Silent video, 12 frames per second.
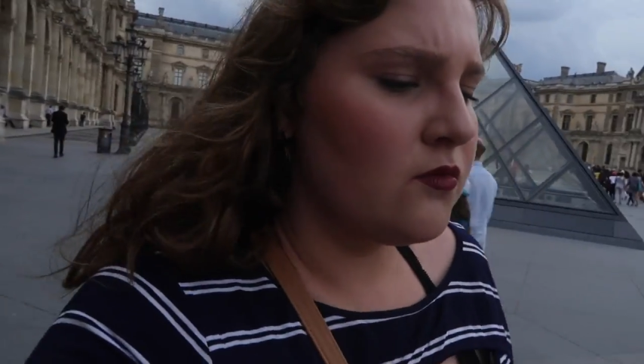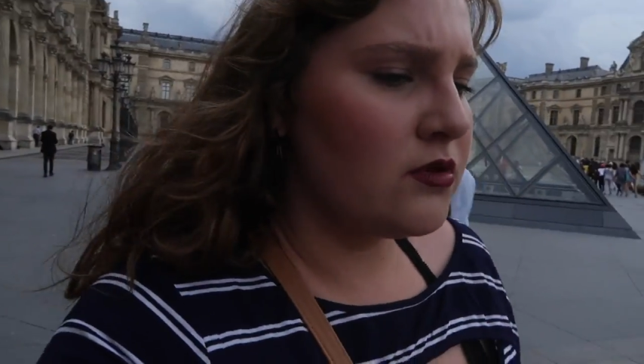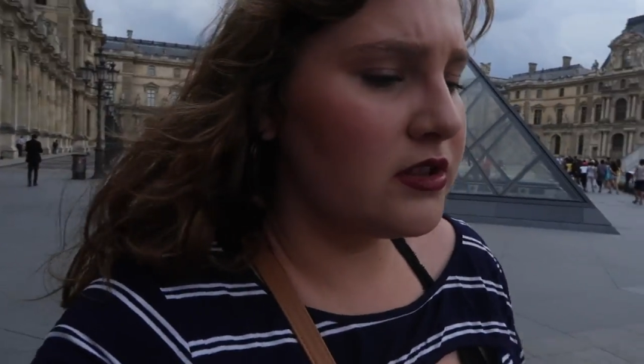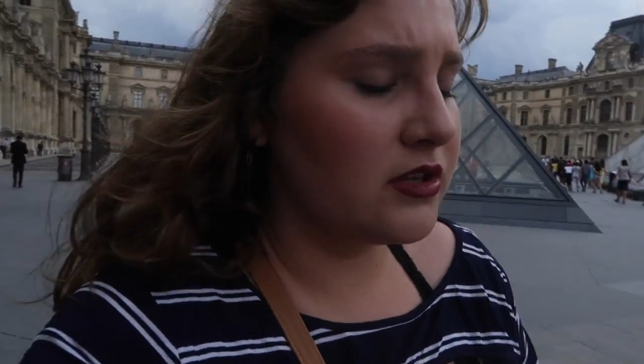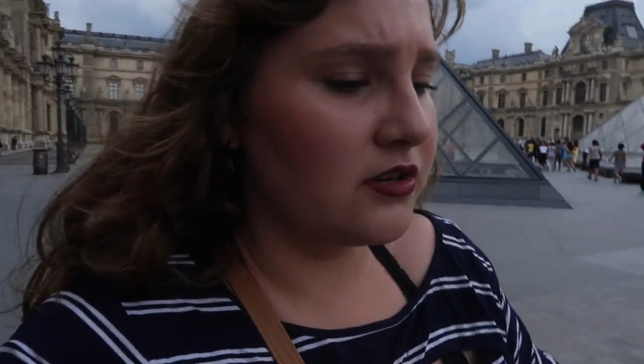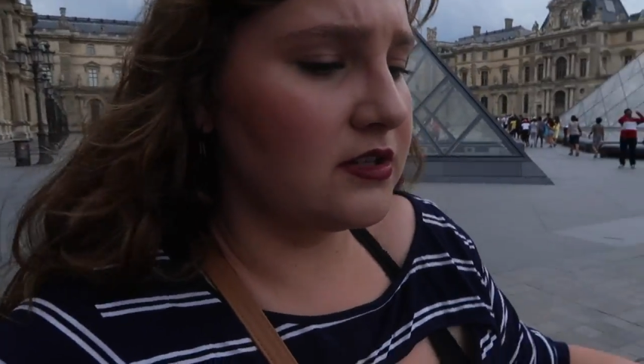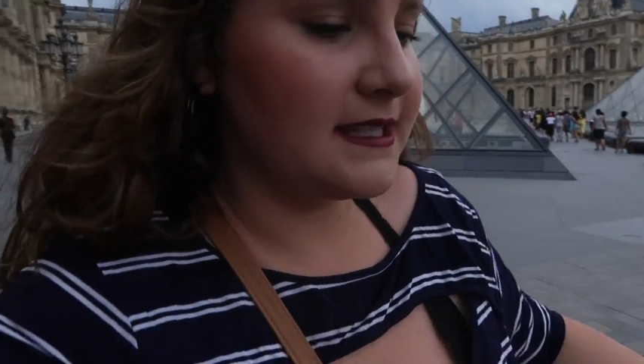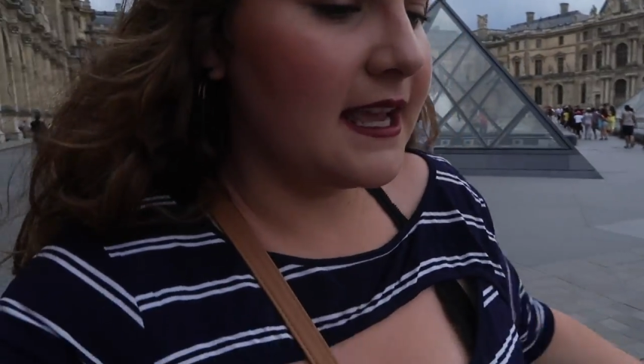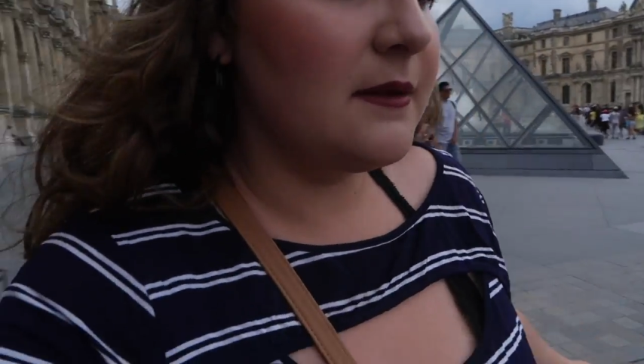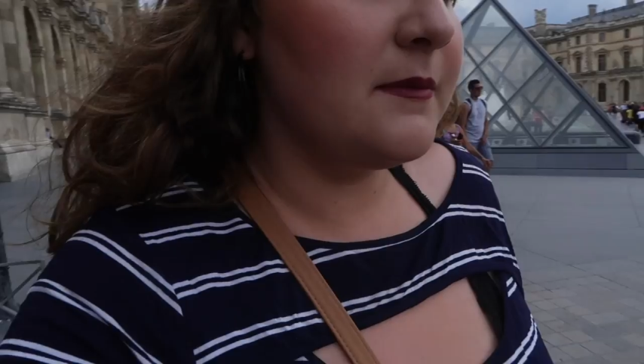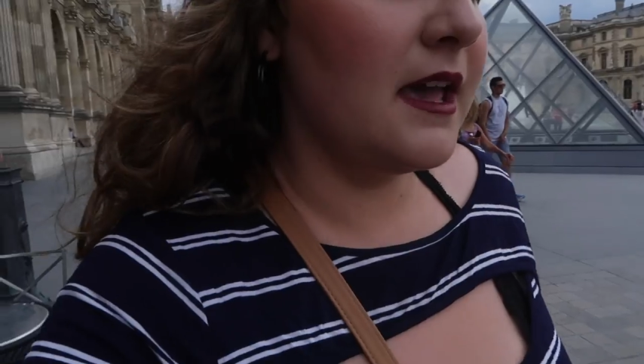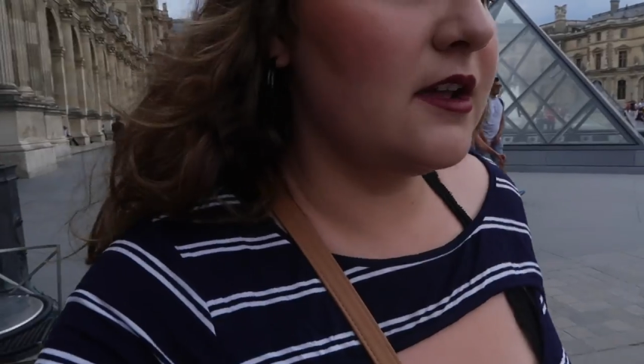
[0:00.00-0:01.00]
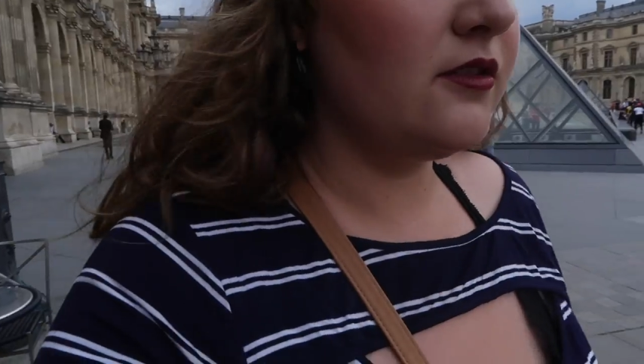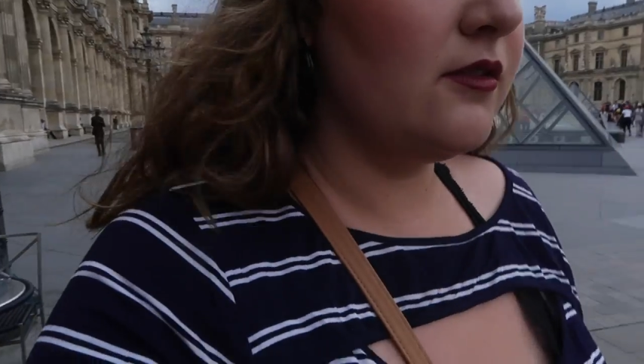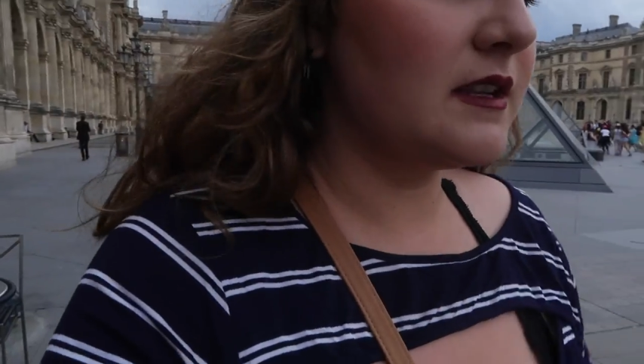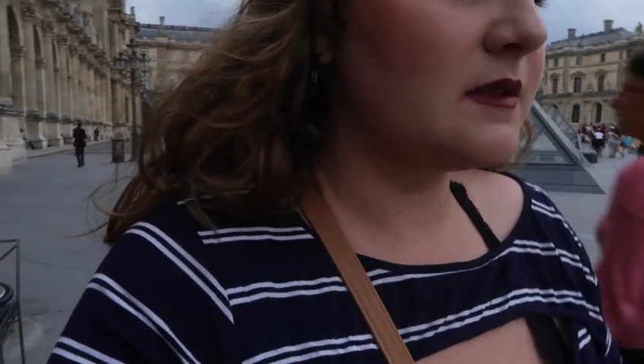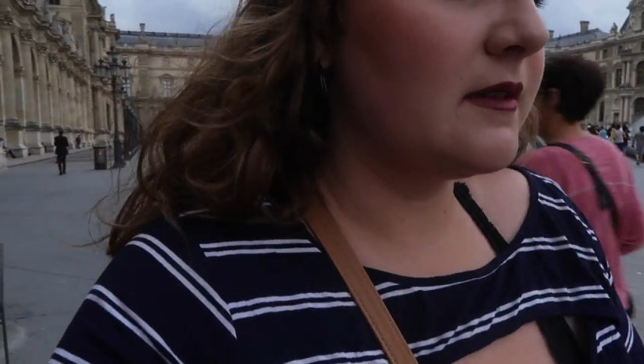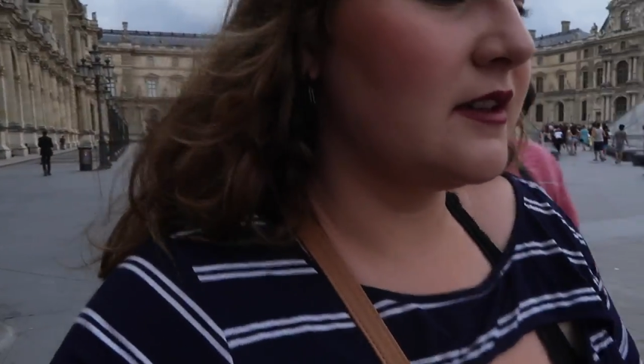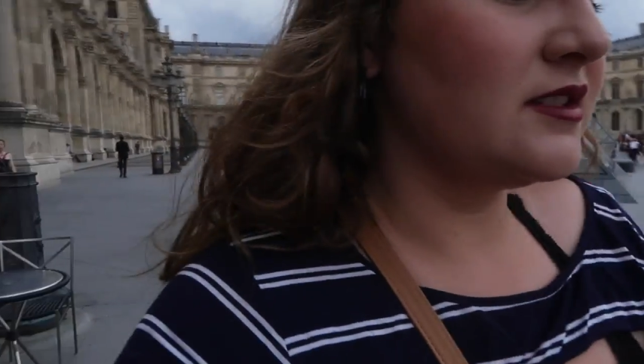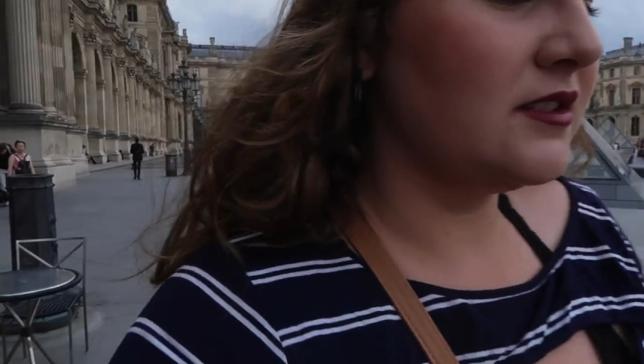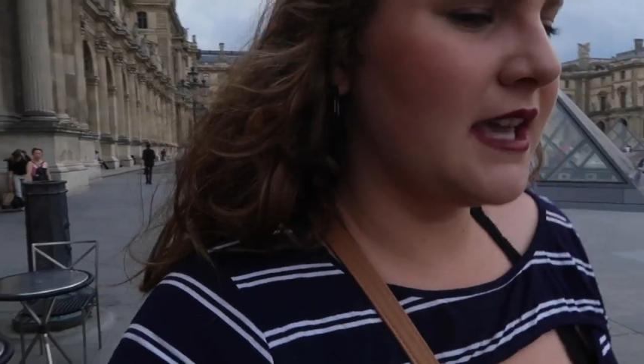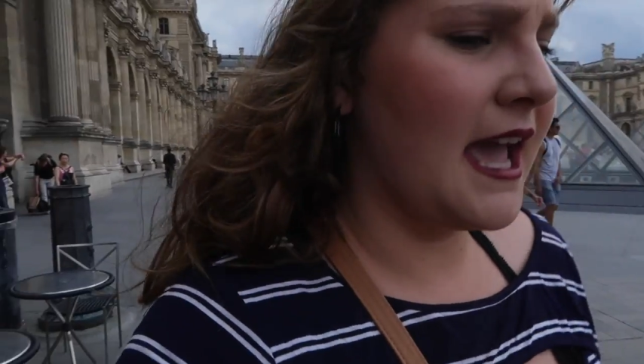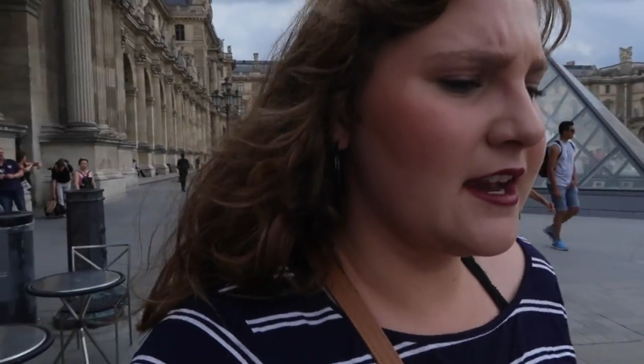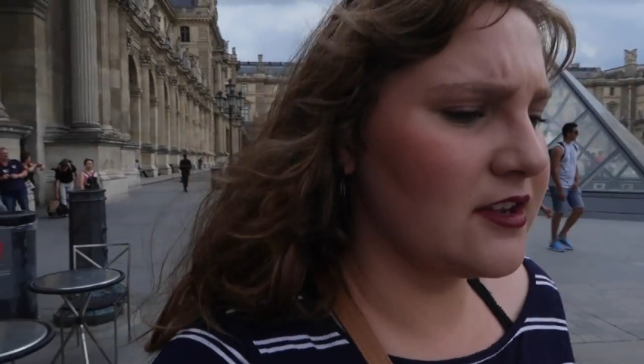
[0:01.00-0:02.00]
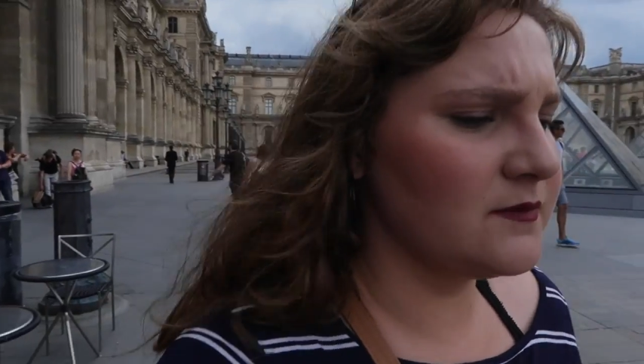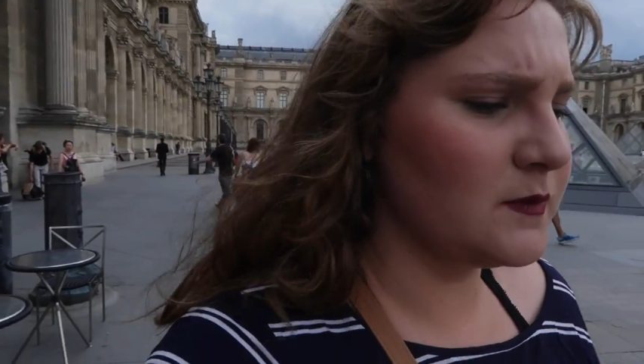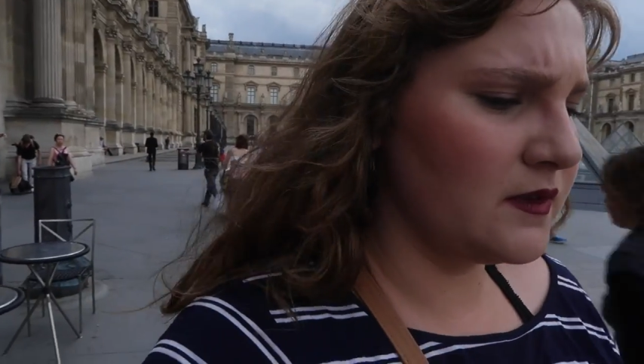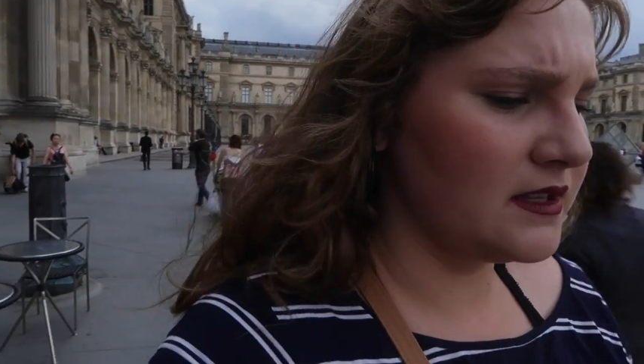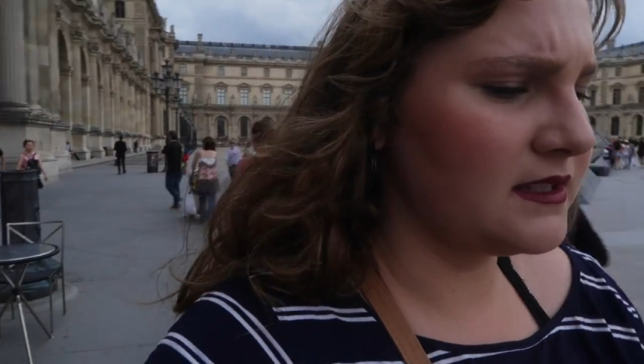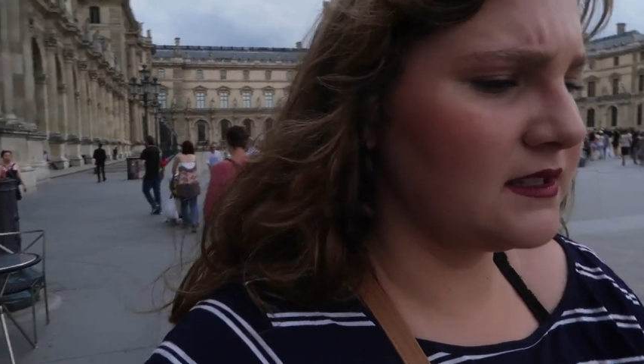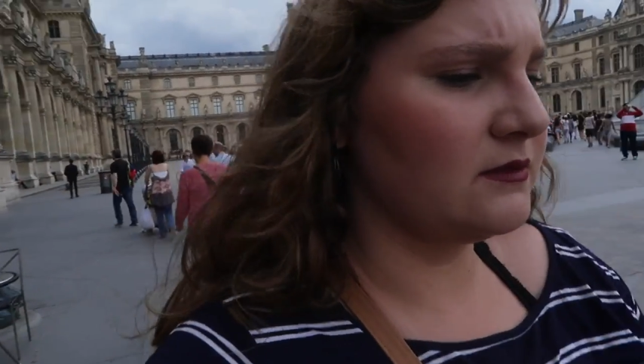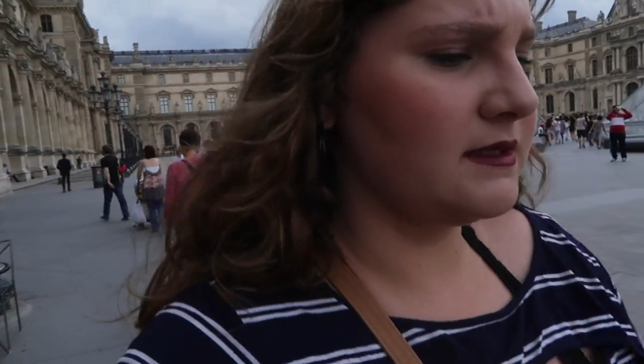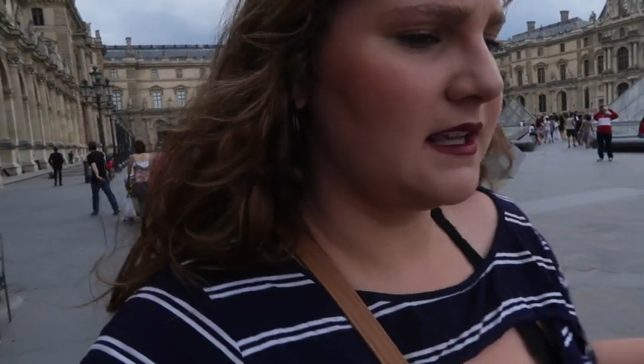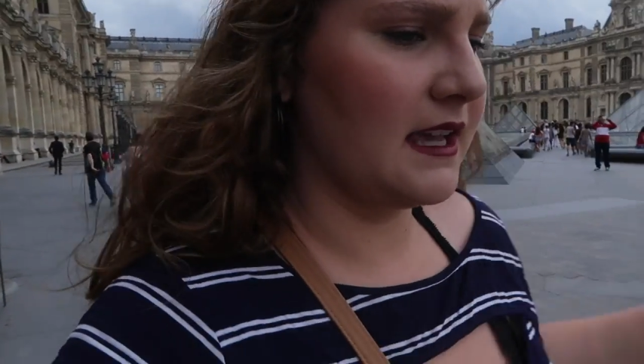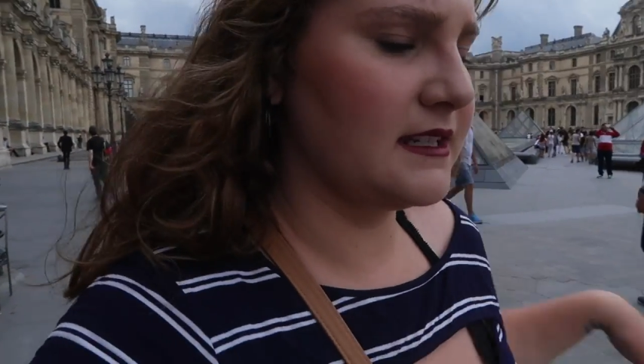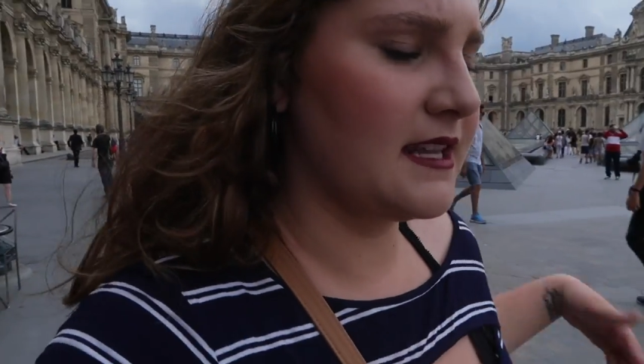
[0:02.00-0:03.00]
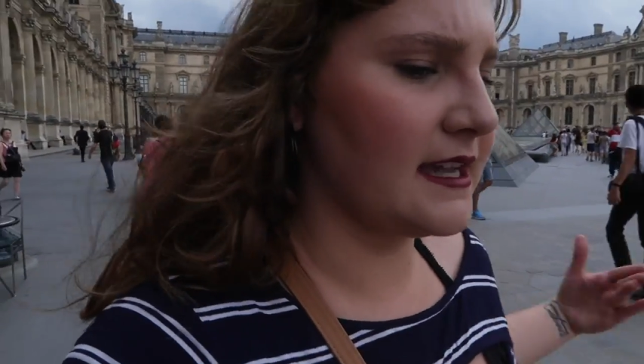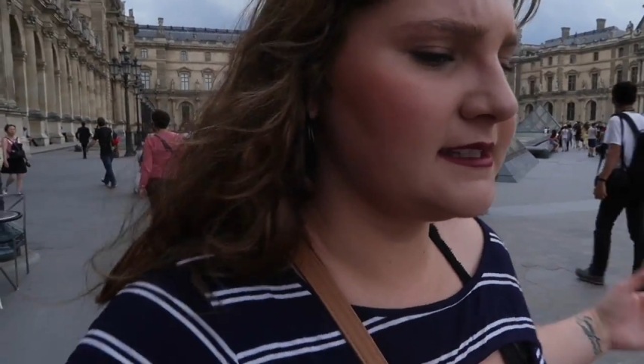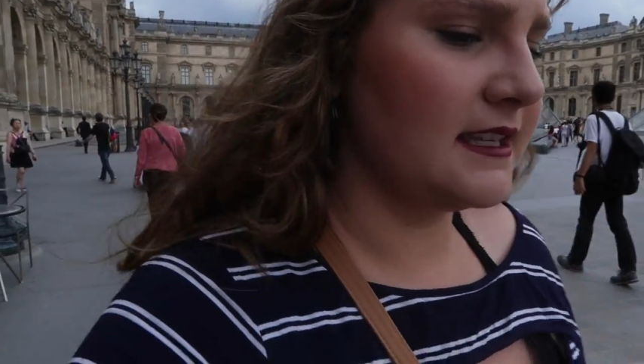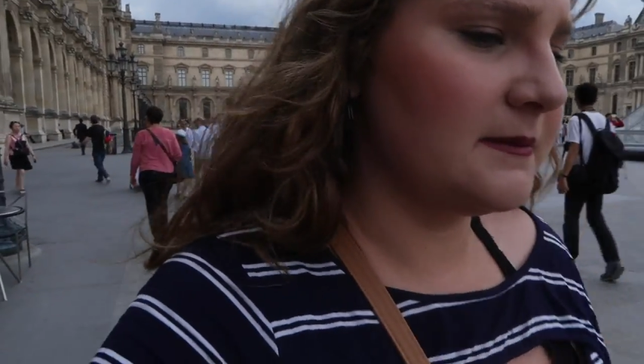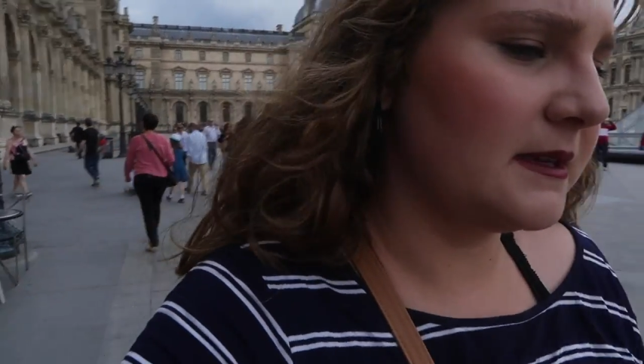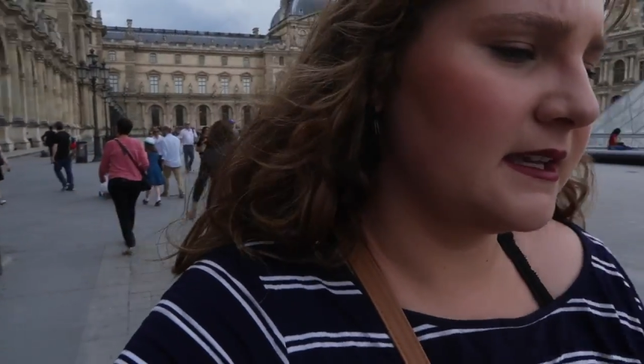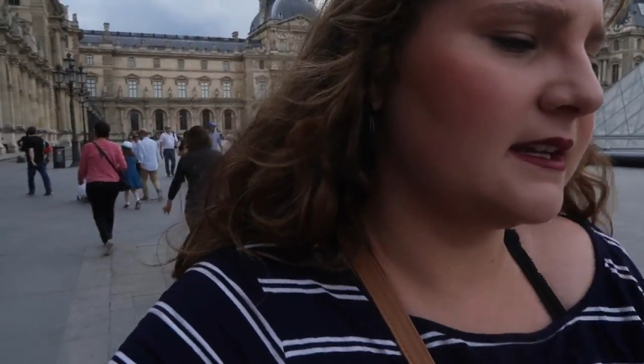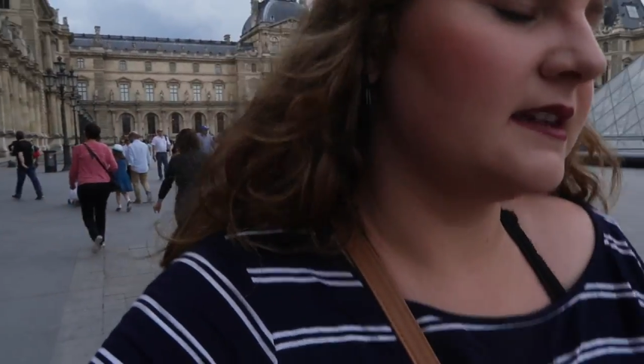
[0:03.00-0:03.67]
one of the girls I'd met who I was meeting in the catacombs with was like texting me,